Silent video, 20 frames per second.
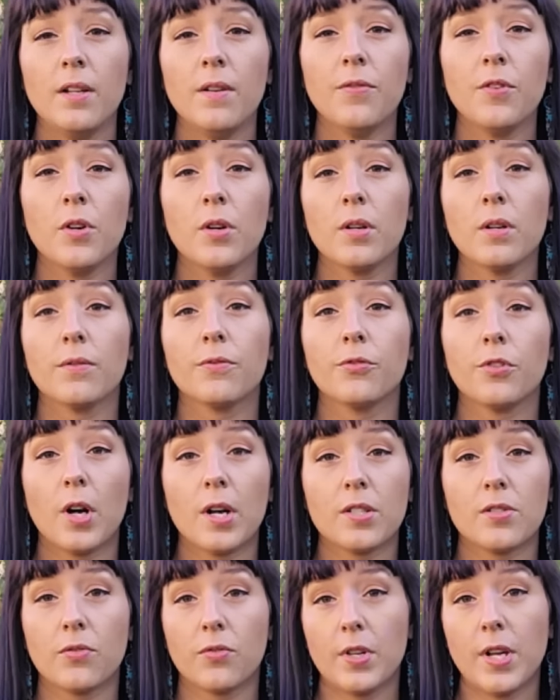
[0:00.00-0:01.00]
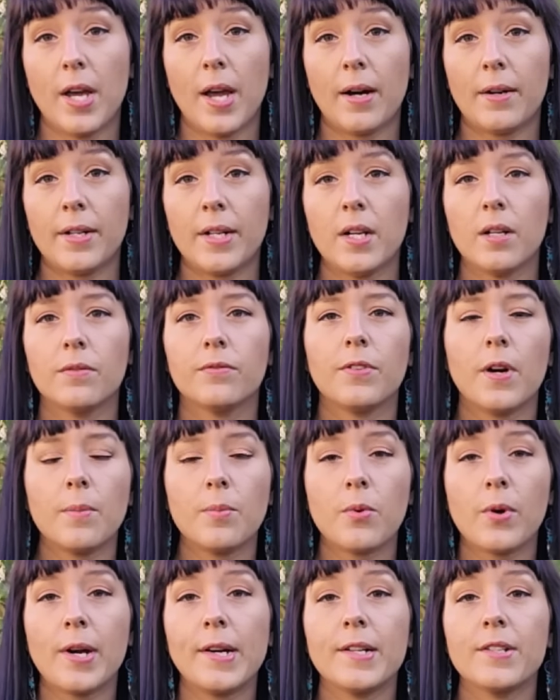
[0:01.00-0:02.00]
And if you're in a frost-free area,
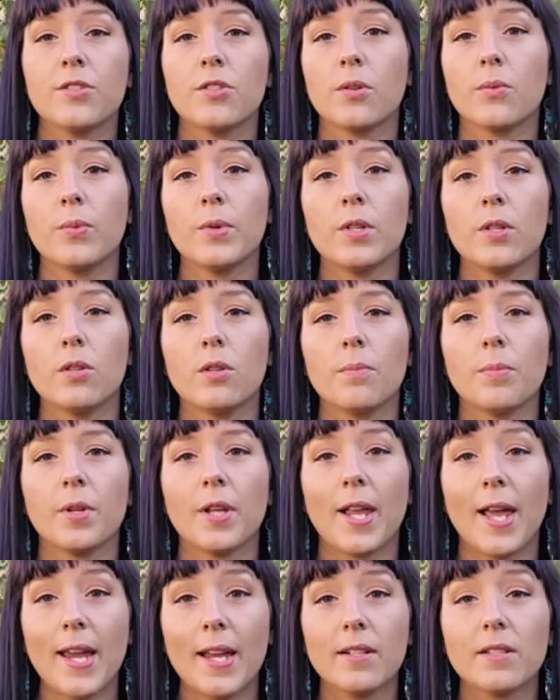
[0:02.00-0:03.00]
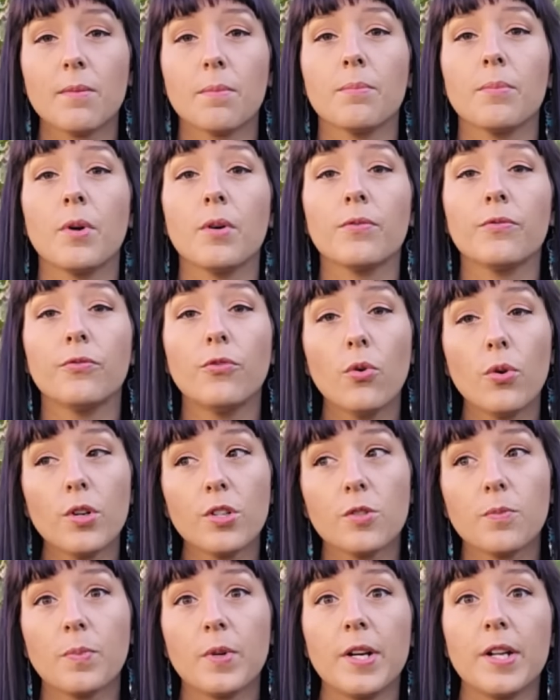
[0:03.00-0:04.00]
February is your window to plant
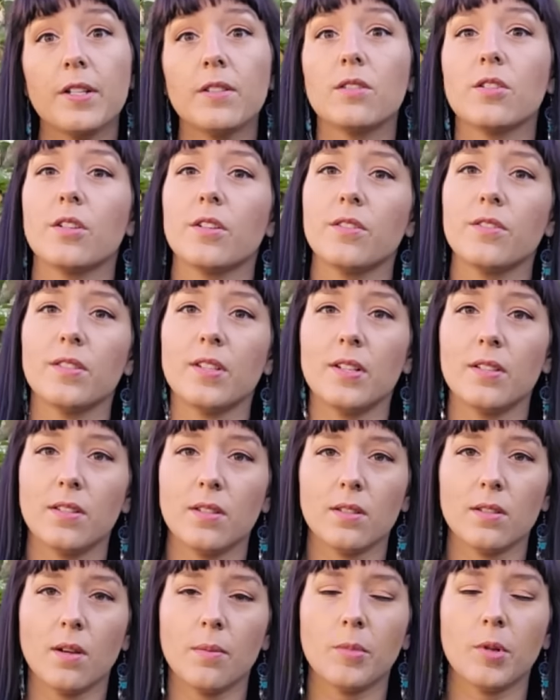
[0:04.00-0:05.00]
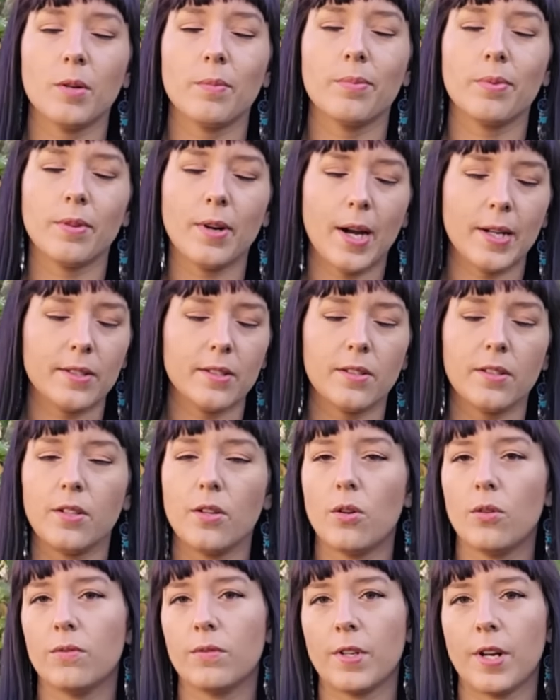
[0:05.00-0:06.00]
before spring turns into summer practically
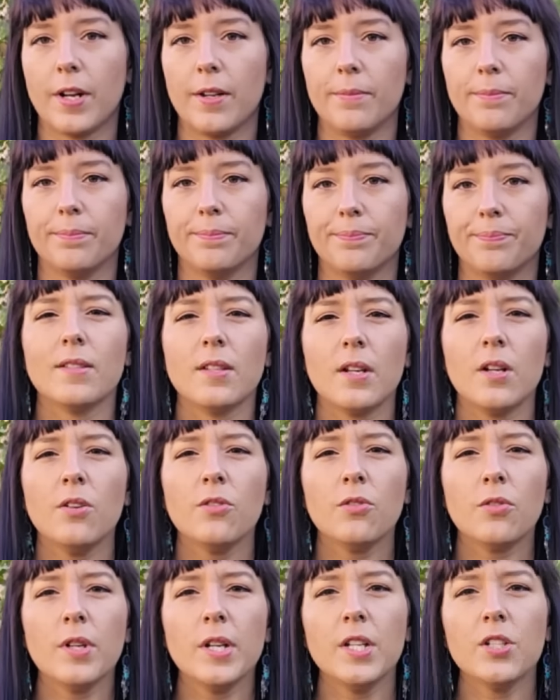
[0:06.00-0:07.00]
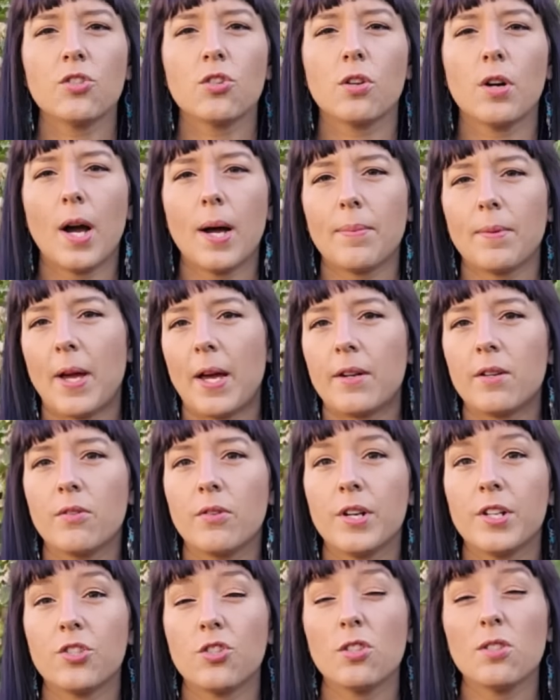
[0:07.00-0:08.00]
overnight. As I go through each crop
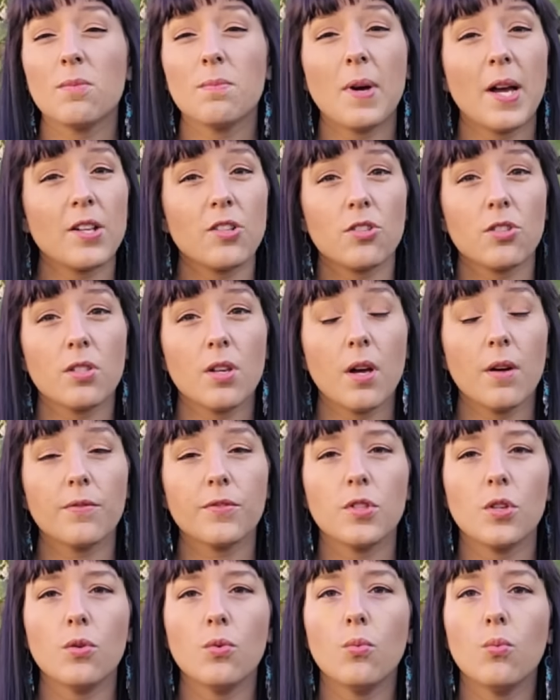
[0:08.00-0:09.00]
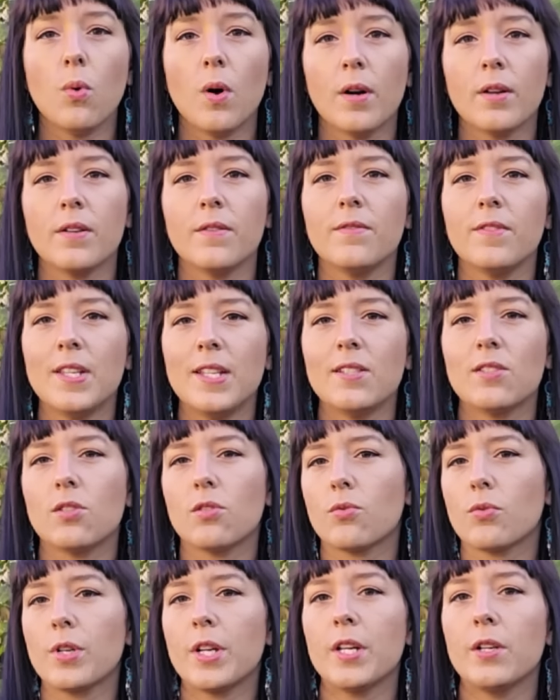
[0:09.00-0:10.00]
category, just match yourself to one of these
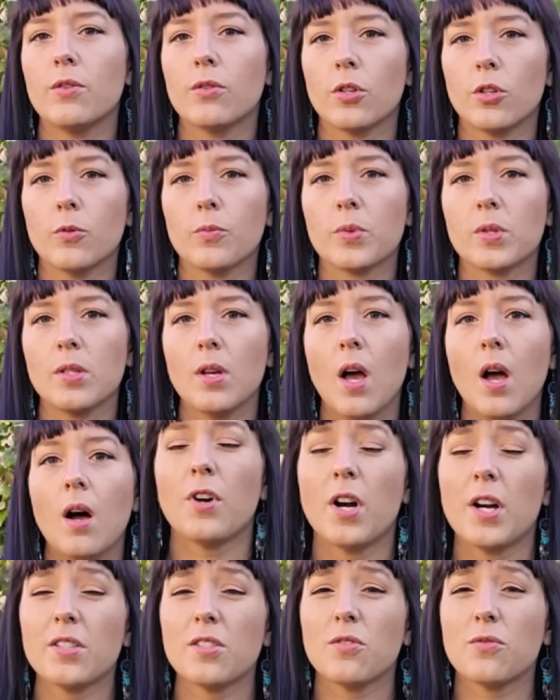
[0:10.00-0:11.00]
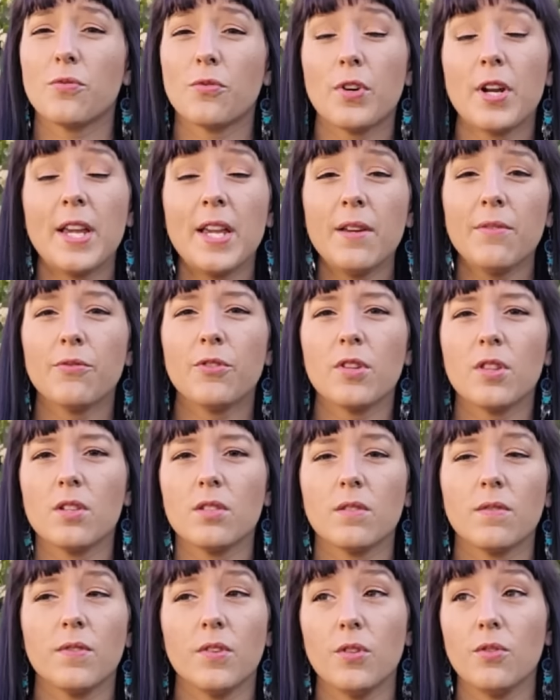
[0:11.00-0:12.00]
three groups. Frost-free for
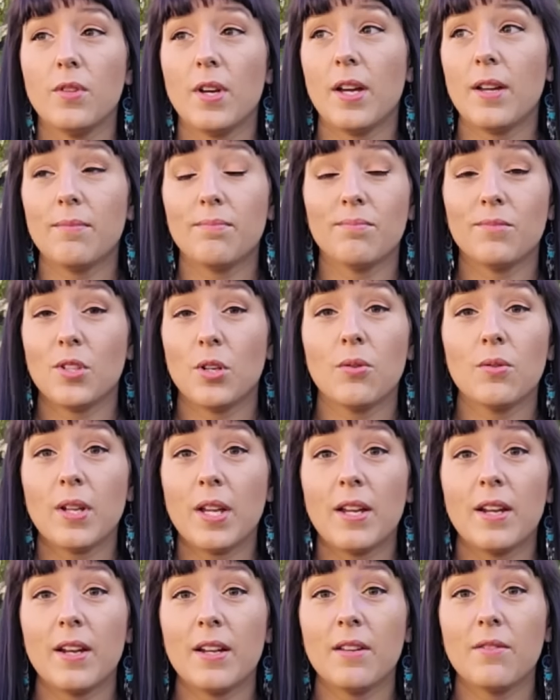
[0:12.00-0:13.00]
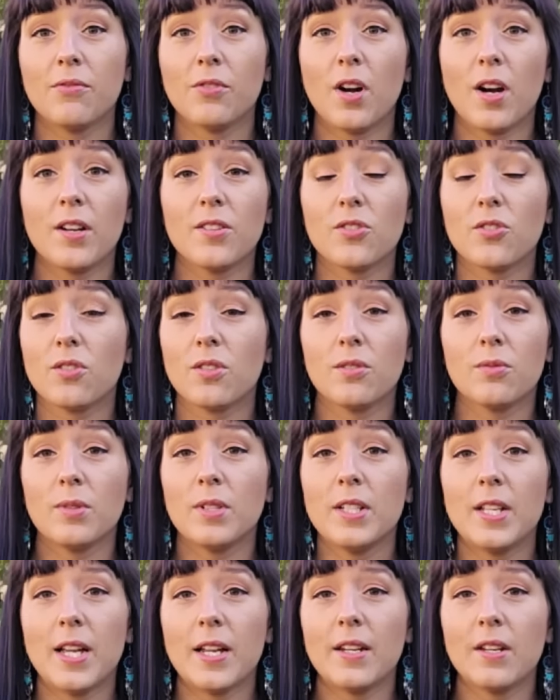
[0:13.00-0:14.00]
those of you that don't get any frost or
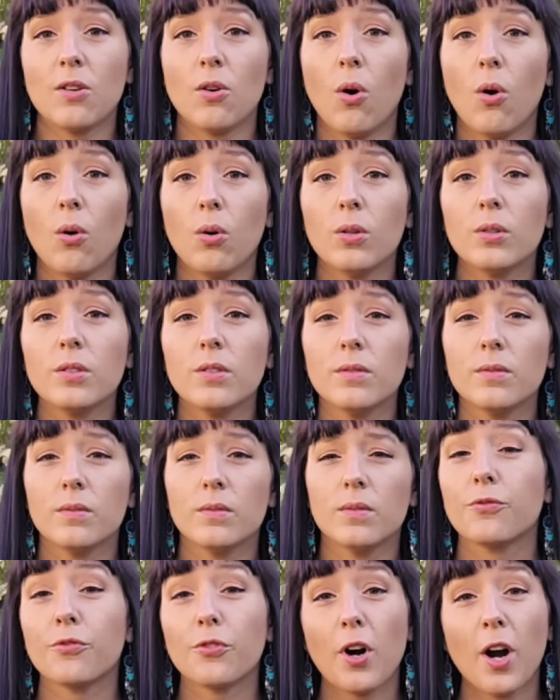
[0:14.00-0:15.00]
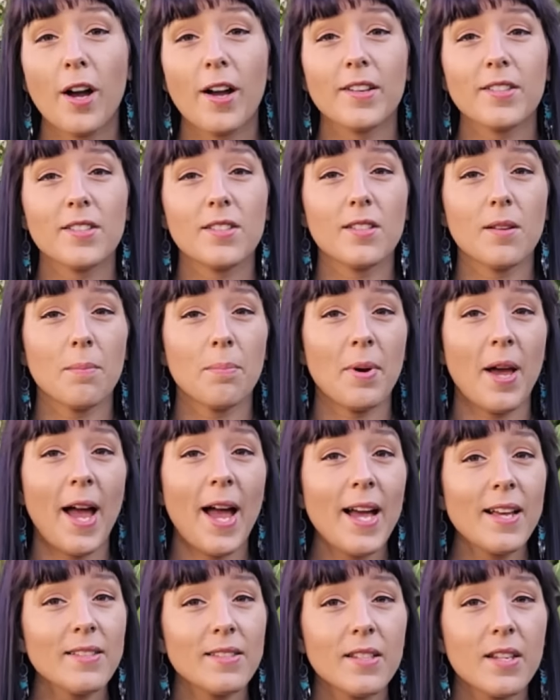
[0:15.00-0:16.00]
really any cold. Frost
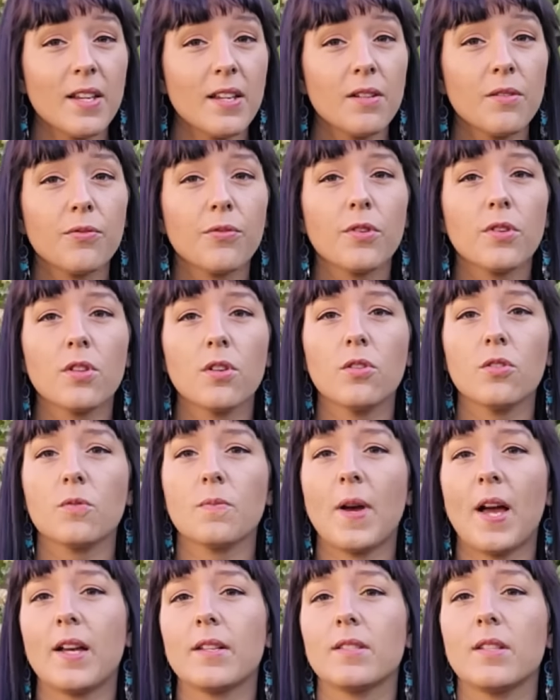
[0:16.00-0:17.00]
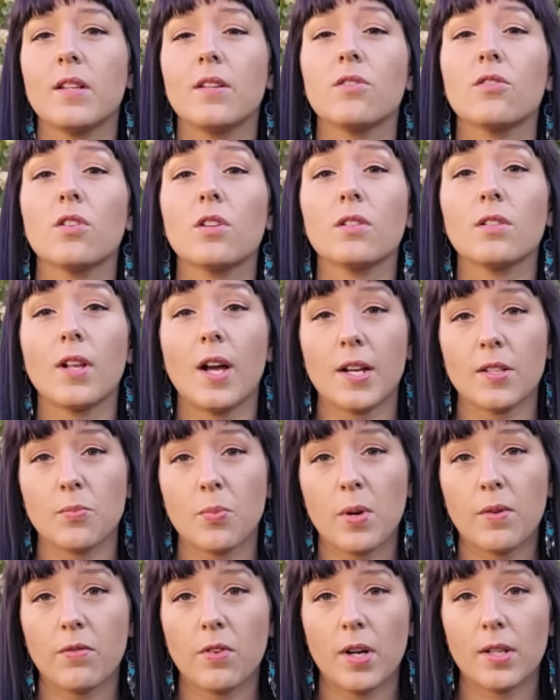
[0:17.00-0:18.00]
passing for those passing their last
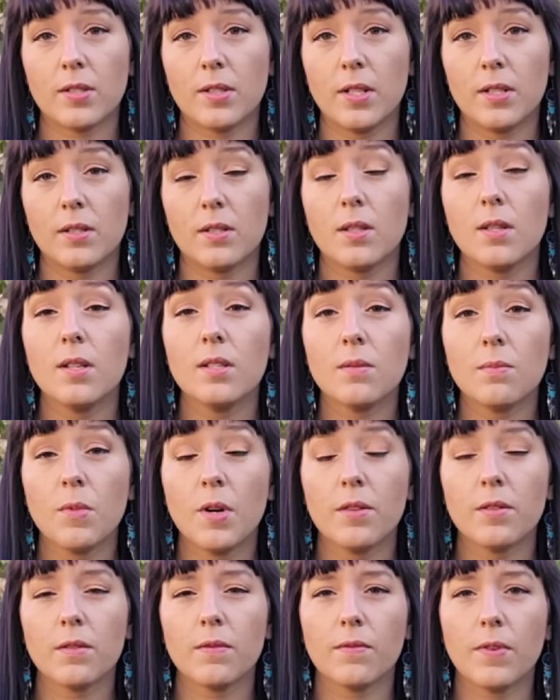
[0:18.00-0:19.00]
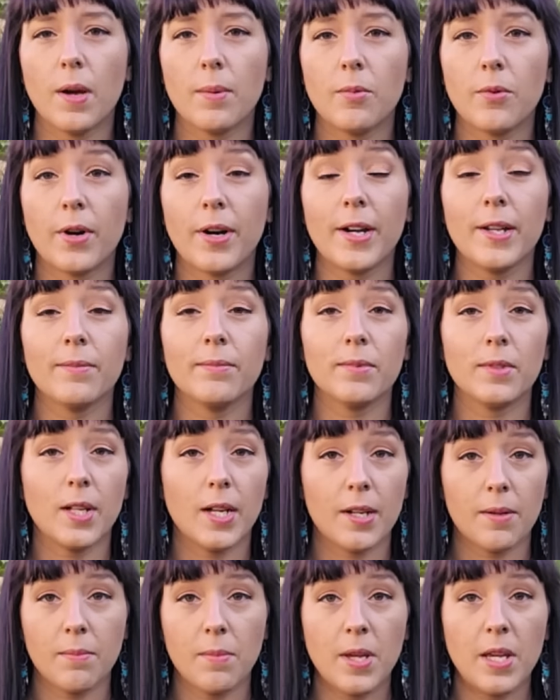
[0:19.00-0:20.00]
spring frost dates this month in February,
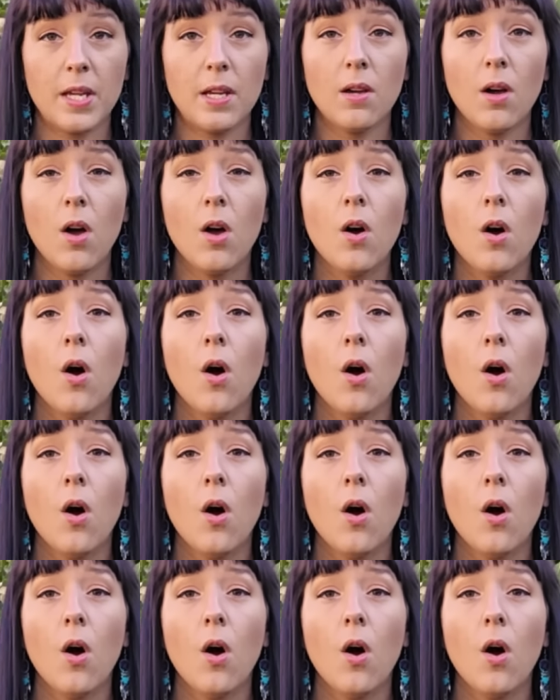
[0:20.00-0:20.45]
like me.